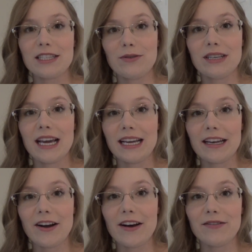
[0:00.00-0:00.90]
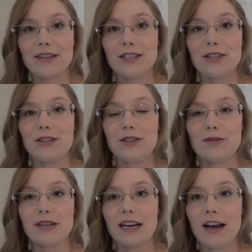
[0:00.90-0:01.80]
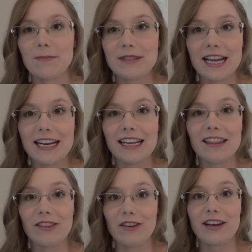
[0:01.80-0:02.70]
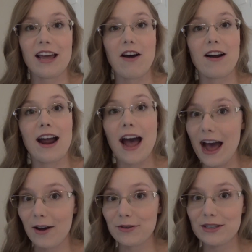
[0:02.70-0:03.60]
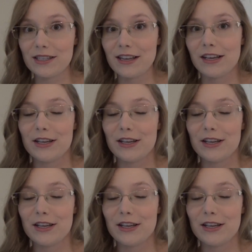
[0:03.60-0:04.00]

to kick it off is to do an updated look at our house.